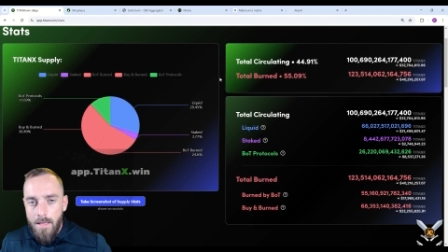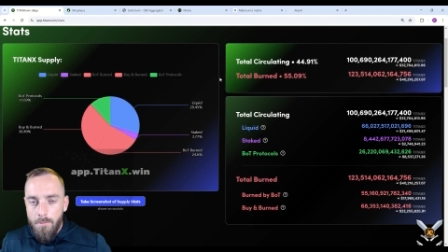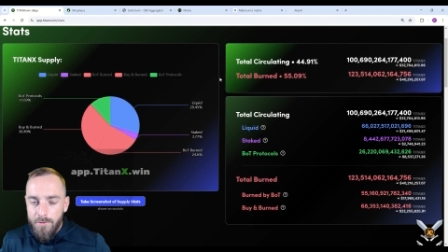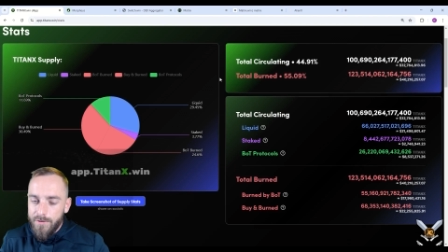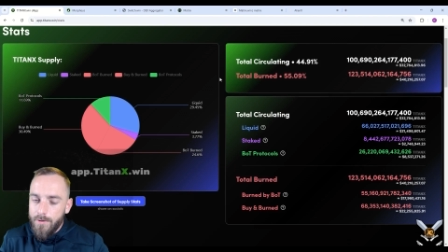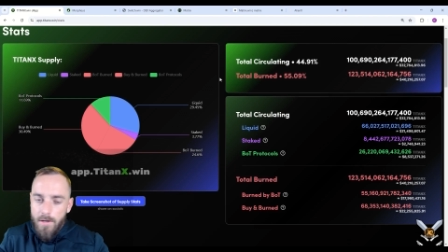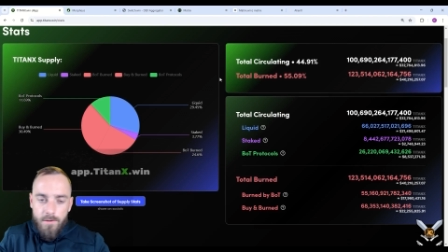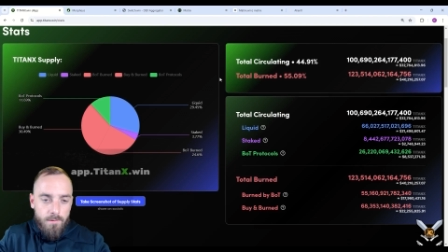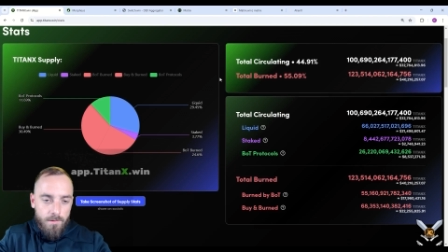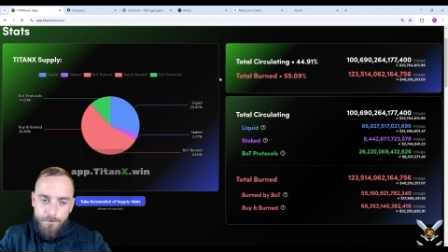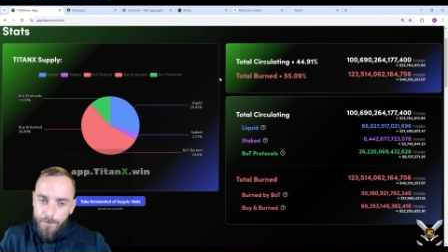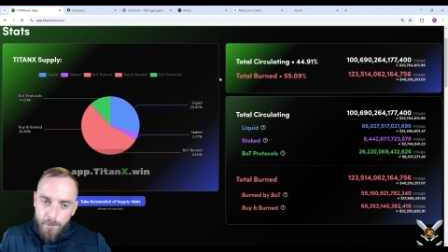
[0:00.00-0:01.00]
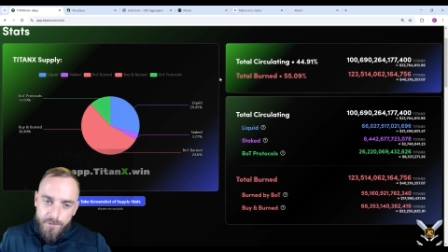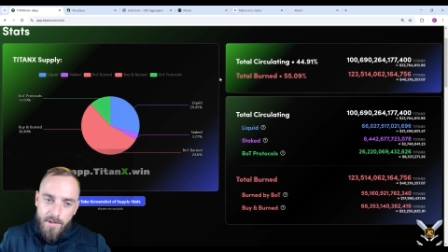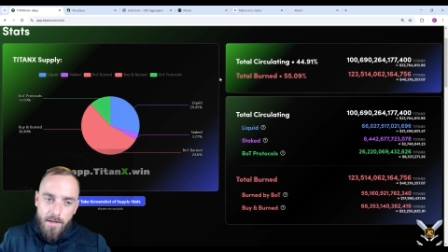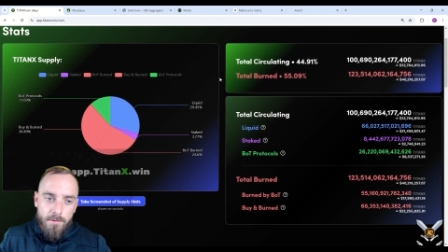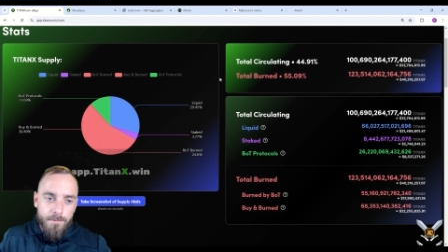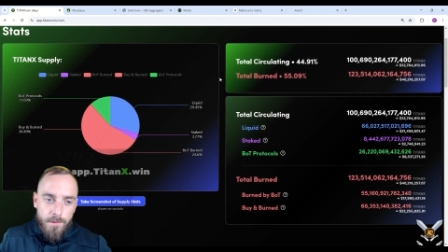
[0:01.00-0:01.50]
We're just going to do a
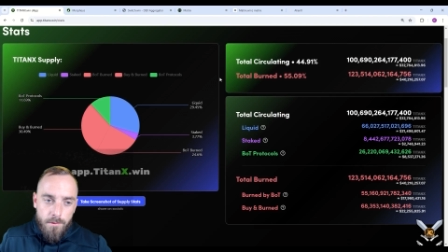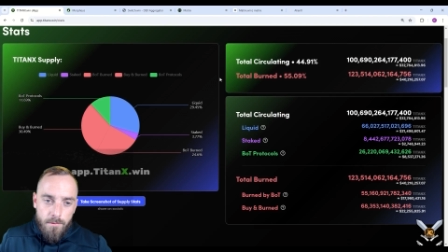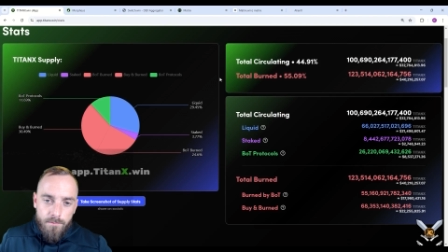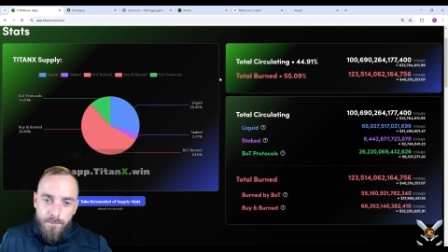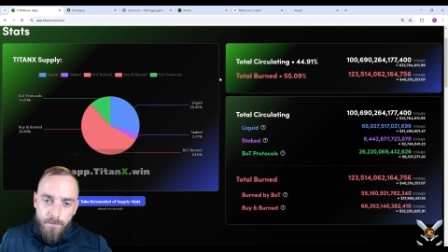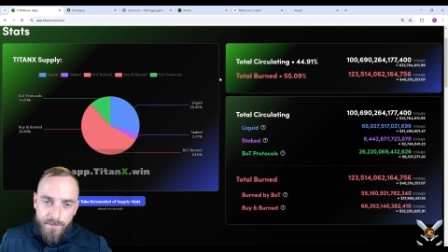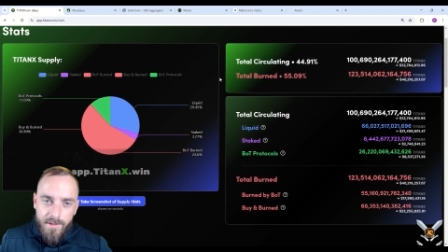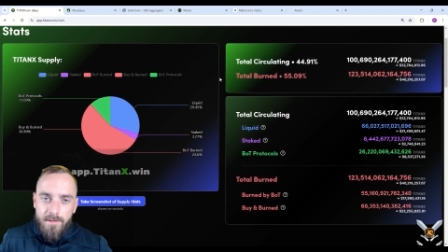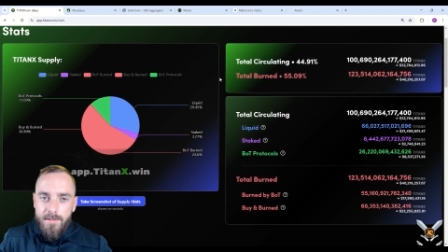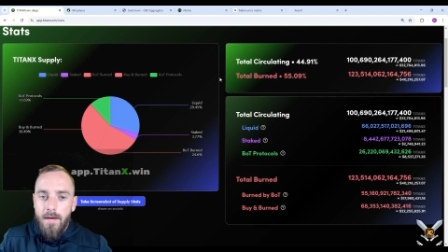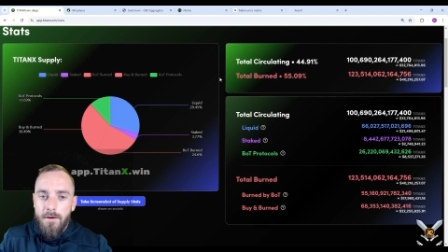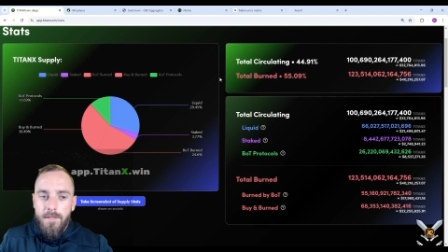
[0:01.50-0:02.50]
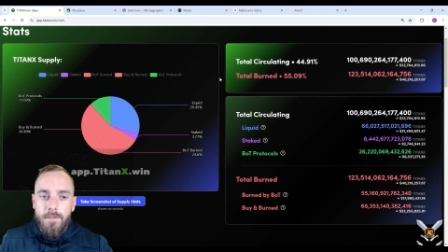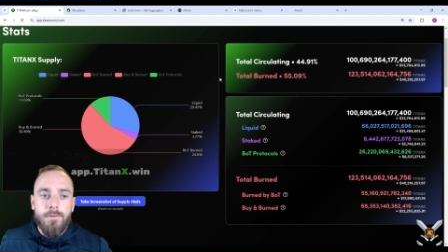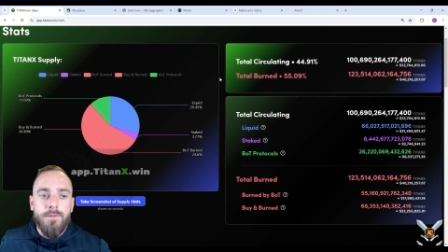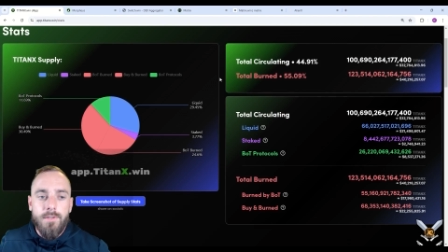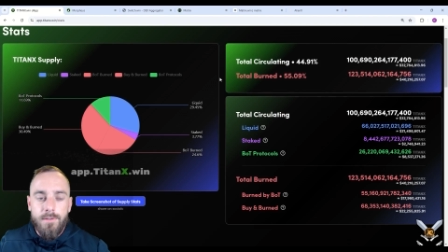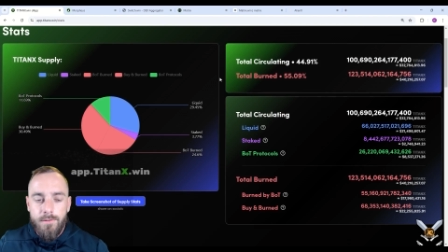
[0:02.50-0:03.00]
full-scale view of the entire
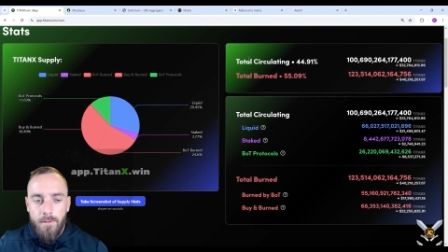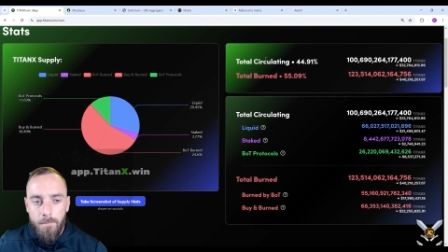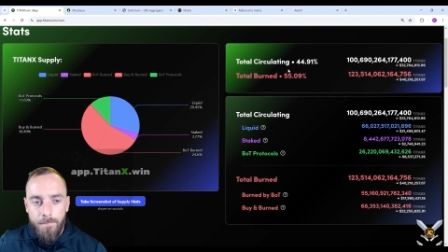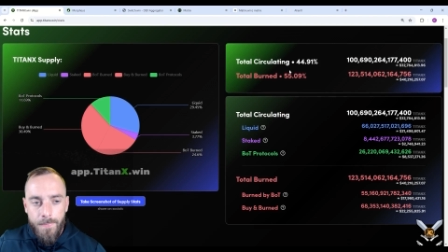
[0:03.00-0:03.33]
ecosystem.